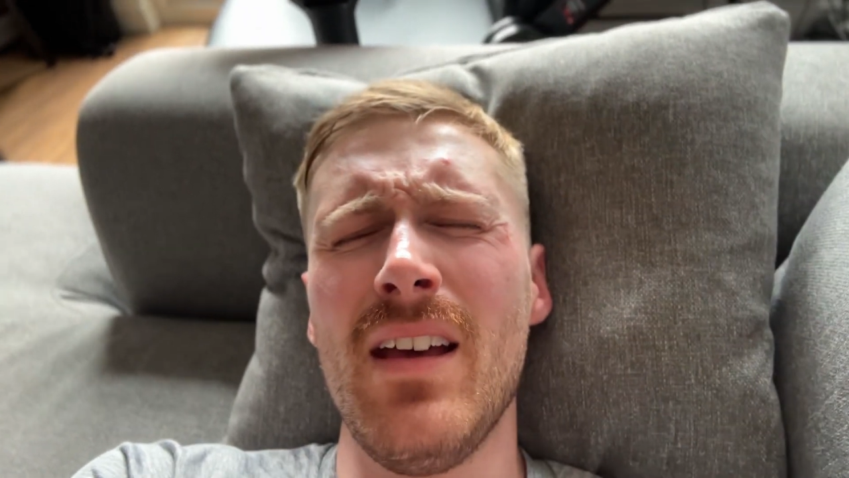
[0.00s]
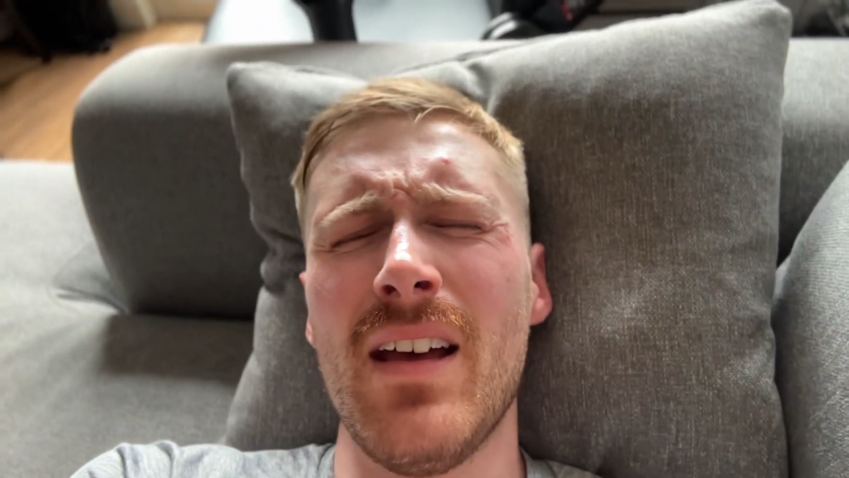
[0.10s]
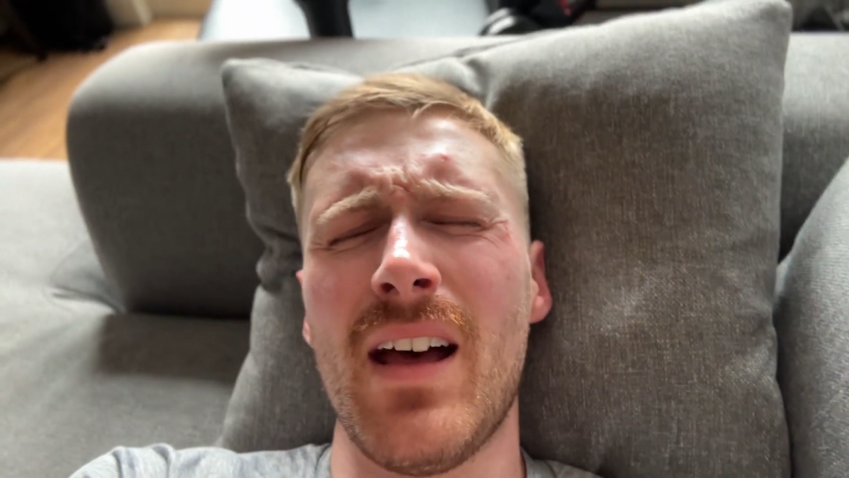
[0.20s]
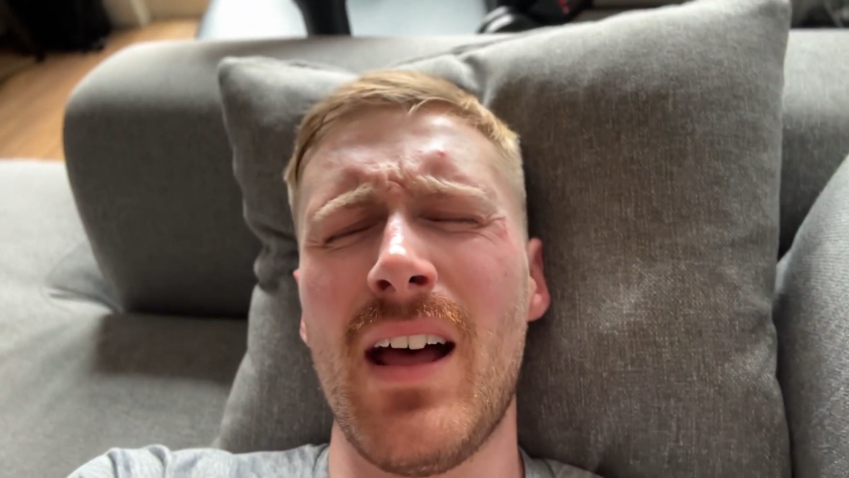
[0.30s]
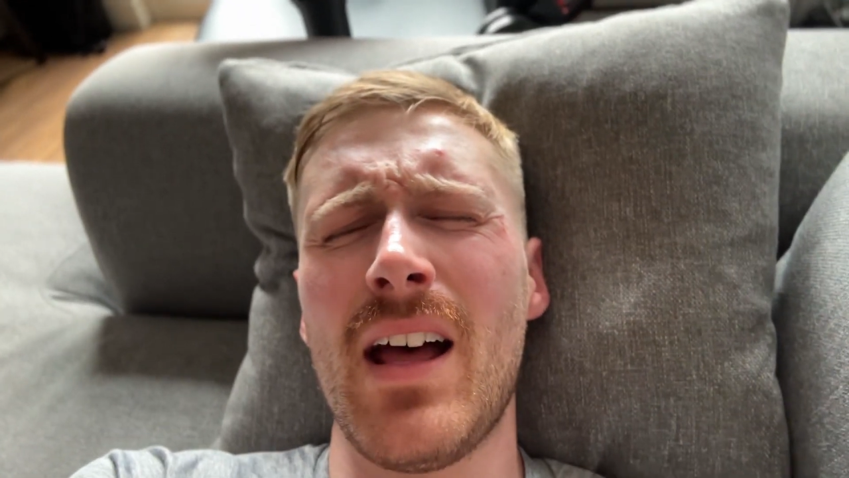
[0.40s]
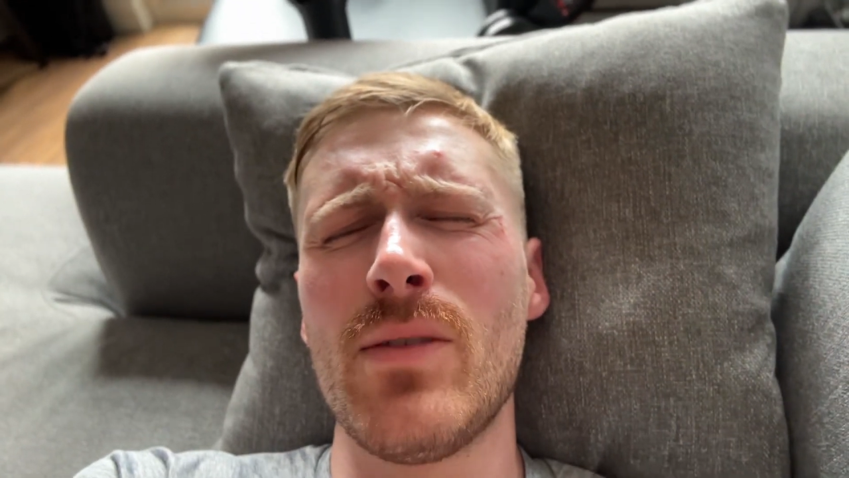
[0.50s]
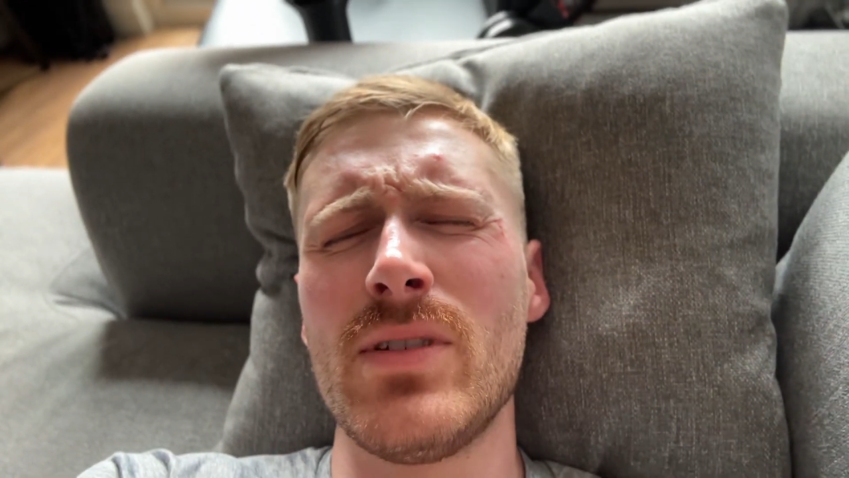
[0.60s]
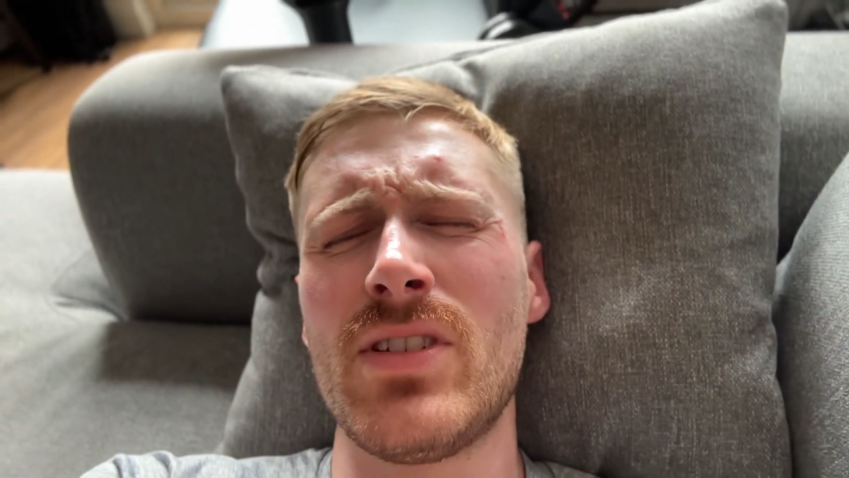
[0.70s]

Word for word: I was